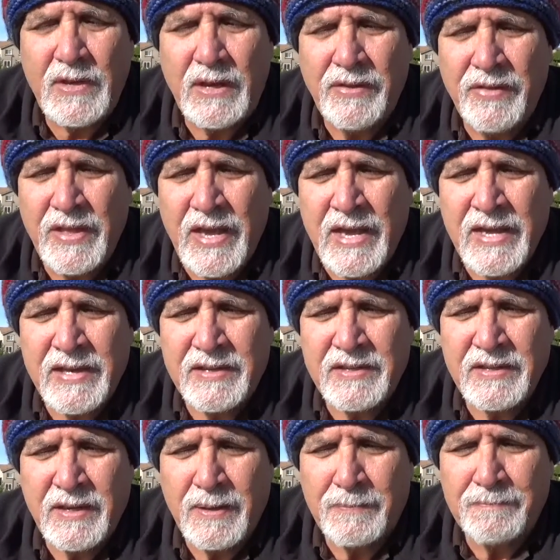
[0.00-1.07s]

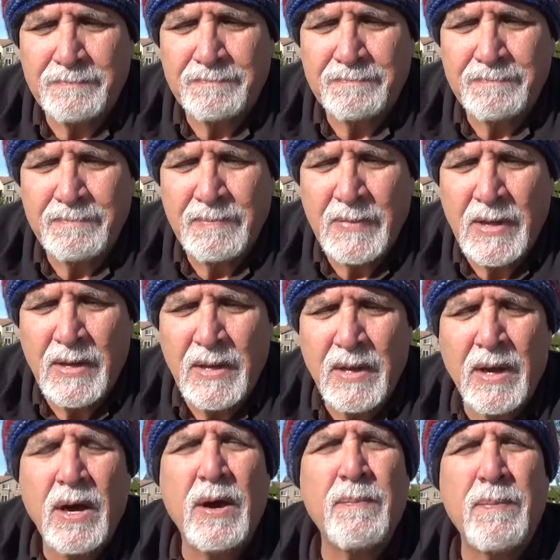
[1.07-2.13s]
that
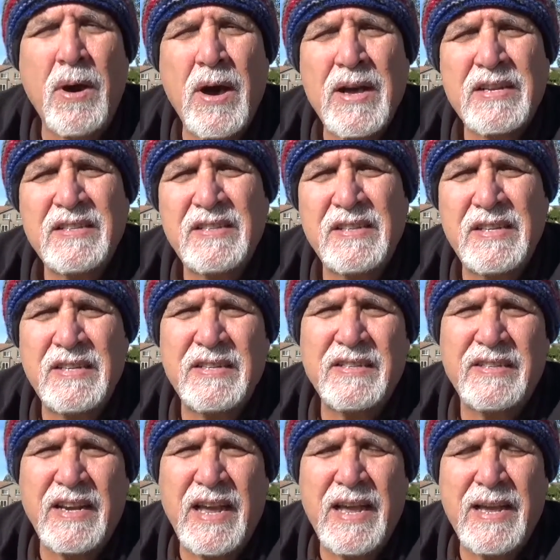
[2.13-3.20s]
Hamas
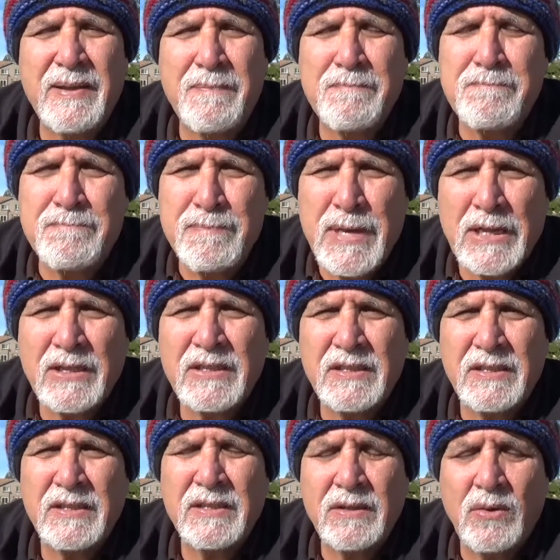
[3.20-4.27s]
is a
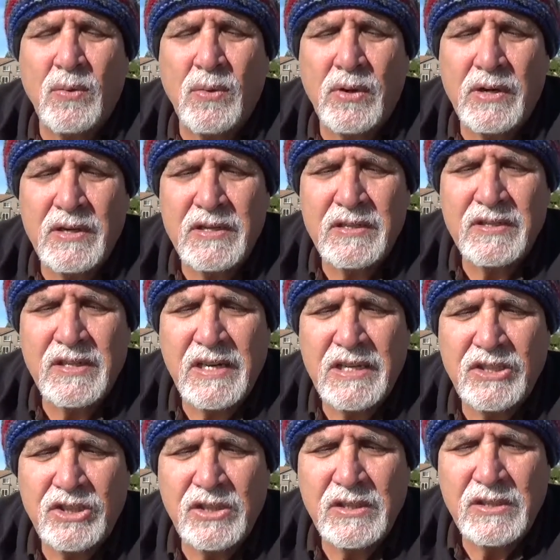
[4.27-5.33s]
militant
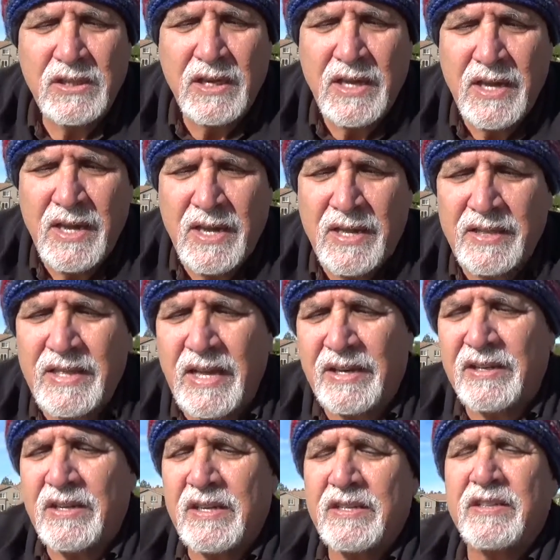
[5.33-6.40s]
organization
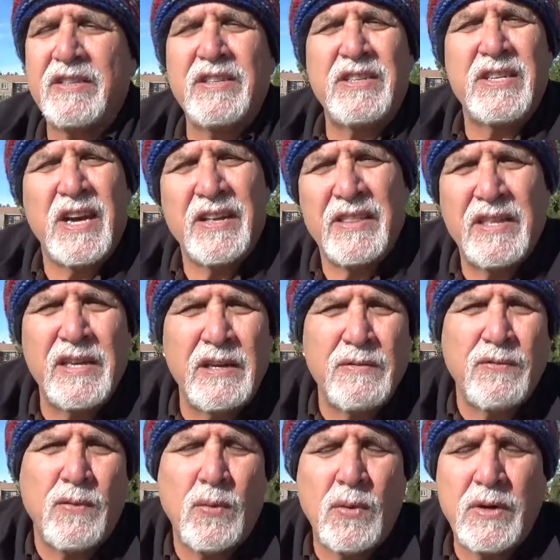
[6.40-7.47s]
that does nothing
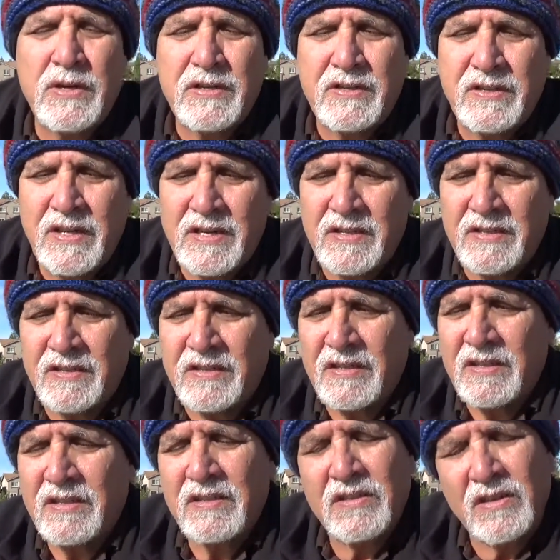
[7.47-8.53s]
for its
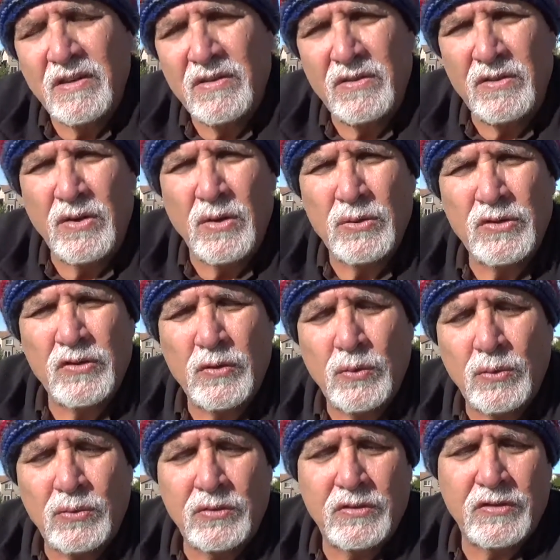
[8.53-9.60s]
citizens, no
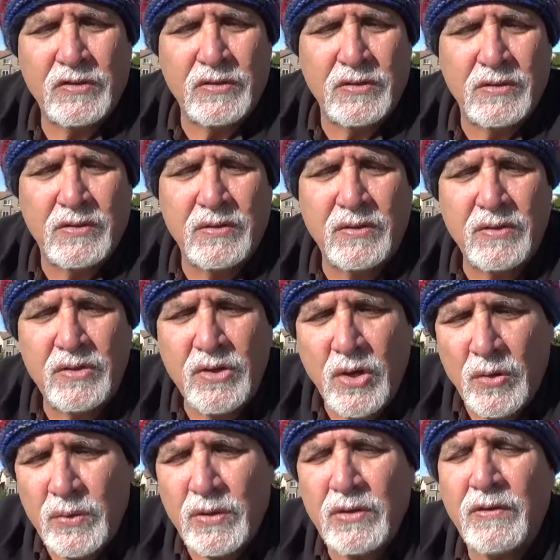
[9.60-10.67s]
schools,
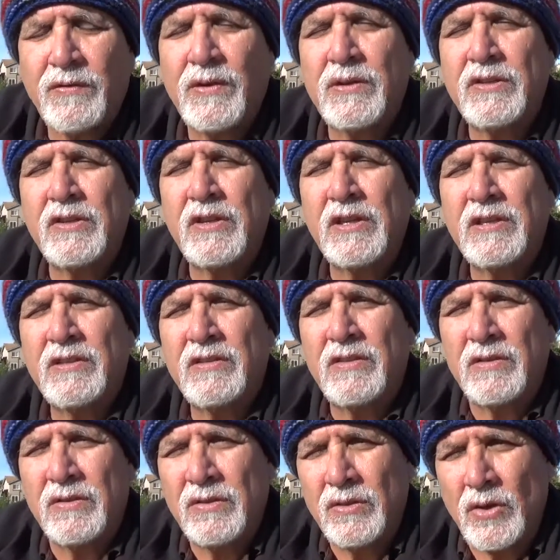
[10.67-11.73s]
no universities,
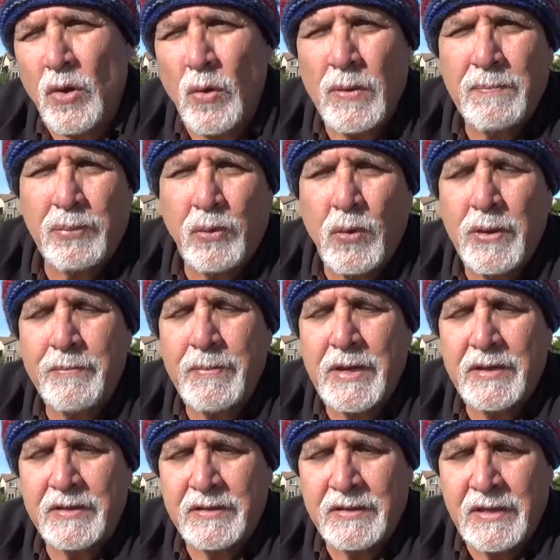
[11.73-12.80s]
no employment,